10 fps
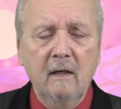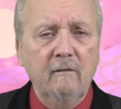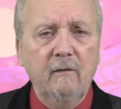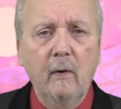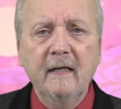
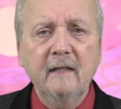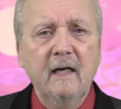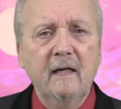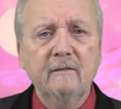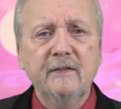Avoiding
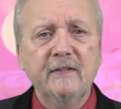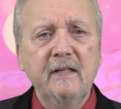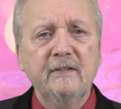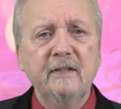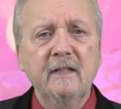
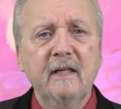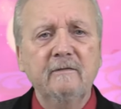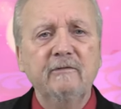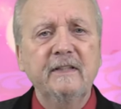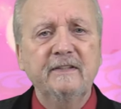conversation
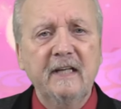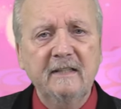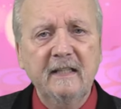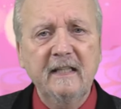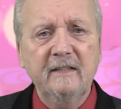and
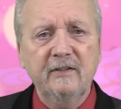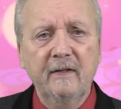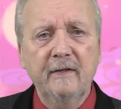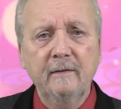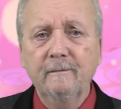resenting each
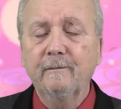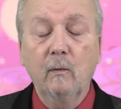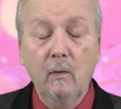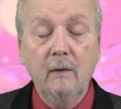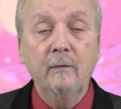other
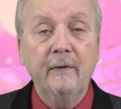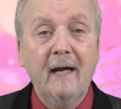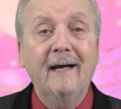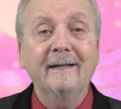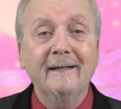will
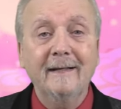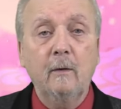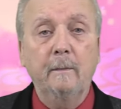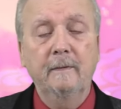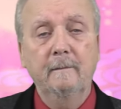not
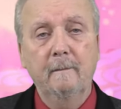help.